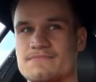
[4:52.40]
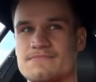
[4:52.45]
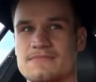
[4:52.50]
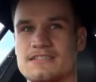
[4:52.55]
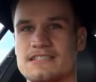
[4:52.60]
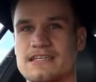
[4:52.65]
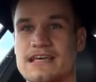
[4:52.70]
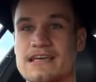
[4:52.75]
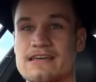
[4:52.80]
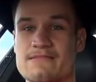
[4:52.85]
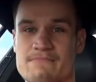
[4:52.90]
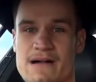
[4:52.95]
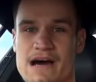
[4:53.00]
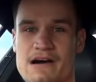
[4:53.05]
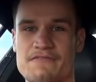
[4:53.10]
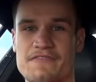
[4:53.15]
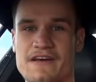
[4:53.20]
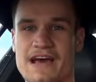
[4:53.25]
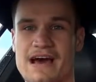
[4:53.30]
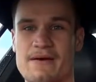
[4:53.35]
is. See,
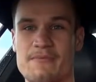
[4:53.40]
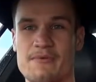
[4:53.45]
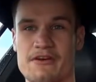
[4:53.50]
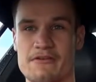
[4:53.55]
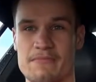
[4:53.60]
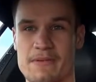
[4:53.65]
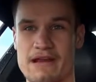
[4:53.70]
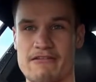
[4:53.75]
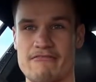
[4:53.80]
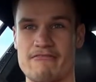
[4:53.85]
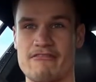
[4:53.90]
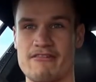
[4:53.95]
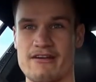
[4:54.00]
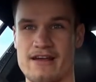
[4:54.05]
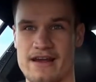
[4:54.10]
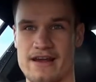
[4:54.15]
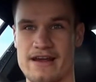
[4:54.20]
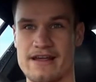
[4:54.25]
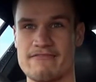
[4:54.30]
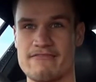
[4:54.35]
mouth cam would have been
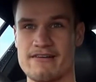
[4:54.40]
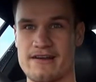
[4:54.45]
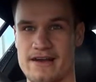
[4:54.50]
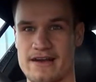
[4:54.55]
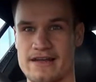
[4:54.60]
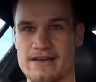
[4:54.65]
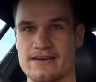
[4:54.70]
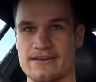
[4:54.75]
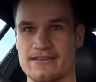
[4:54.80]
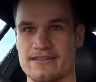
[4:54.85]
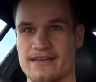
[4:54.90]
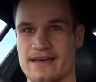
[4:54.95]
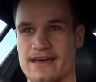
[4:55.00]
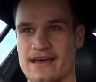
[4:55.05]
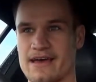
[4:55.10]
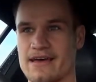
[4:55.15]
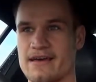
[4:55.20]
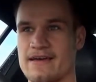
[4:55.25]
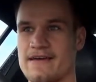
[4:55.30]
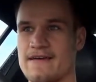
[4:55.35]
really good
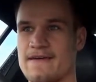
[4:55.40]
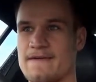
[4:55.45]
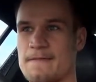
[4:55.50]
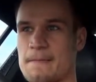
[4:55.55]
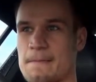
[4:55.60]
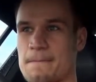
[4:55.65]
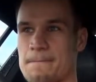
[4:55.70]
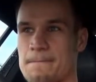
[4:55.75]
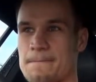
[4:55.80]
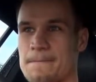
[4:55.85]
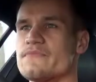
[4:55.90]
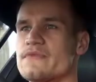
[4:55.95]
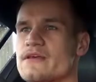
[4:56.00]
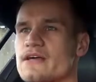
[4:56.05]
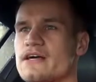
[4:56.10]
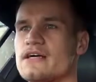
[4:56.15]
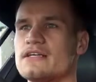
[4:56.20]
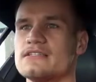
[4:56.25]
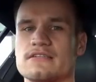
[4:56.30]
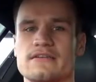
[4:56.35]
there.
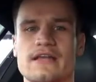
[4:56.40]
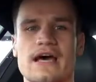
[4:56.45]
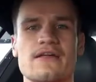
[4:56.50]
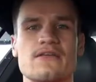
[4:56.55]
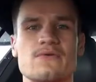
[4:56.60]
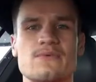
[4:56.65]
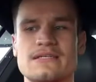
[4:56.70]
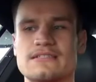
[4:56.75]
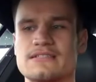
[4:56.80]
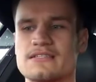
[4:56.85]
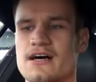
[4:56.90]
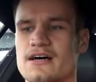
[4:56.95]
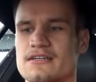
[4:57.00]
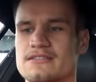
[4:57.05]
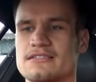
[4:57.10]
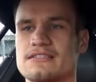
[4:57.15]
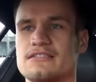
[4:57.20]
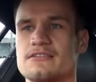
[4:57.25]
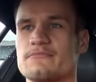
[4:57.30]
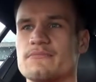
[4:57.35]
So now that we're
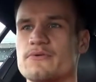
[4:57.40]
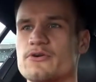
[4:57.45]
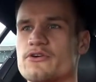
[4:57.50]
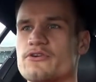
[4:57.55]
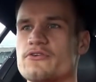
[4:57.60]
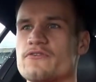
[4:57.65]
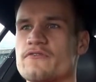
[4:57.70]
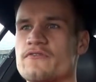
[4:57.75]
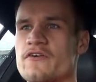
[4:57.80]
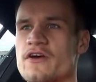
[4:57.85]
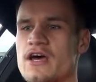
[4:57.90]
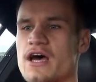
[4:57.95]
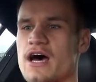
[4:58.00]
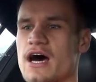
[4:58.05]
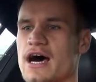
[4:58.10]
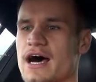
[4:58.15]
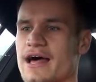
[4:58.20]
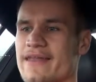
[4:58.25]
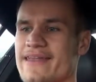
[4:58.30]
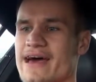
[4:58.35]
starting to move,
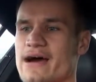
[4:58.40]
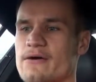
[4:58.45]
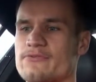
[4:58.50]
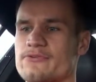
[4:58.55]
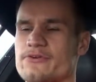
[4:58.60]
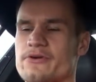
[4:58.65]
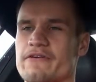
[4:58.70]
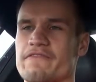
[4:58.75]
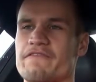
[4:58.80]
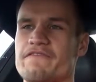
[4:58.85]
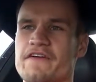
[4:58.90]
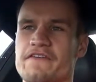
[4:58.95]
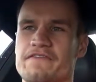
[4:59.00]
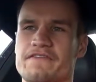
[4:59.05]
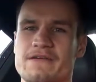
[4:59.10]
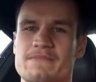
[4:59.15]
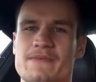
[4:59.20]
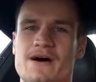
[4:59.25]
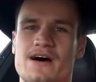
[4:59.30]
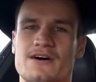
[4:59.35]
I'm now doing
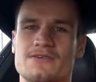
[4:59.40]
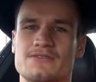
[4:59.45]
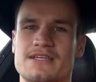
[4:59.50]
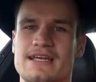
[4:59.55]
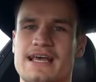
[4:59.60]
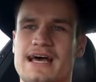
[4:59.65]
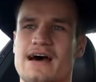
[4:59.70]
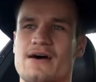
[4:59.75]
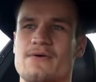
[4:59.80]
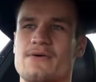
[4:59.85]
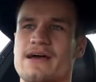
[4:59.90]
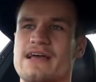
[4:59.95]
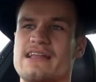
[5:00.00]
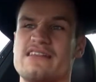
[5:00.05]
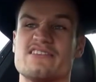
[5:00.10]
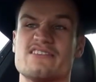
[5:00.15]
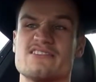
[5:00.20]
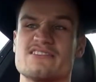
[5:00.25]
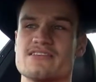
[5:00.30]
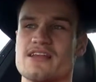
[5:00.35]
50 miles an hour
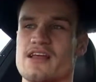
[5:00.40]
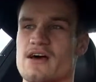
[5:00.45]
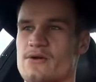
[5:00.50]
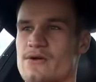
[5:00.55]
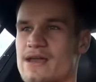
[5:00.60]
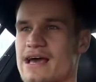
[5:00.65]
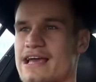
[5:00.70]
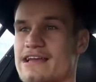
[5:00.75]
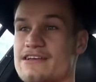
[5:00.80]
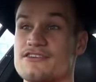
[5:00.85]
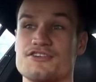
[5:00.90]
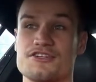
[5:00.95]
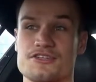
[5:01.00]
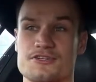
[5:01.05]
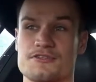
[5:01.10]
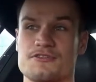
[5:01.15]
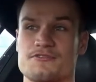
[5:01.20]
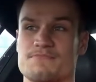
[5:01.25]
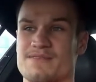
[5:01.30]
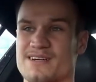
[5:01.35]
in the slow lane
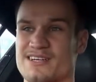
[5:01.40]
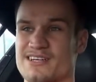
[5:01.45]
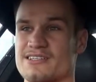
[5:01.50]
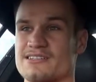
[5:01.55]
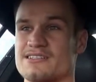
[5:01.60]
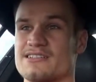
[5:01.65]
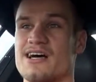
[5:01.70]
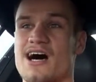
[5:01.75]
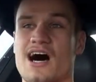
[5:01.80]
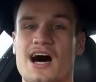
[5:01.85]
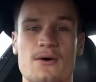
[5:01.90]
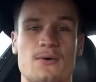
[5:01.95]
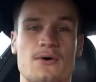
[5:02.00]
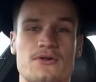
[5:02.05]
just because I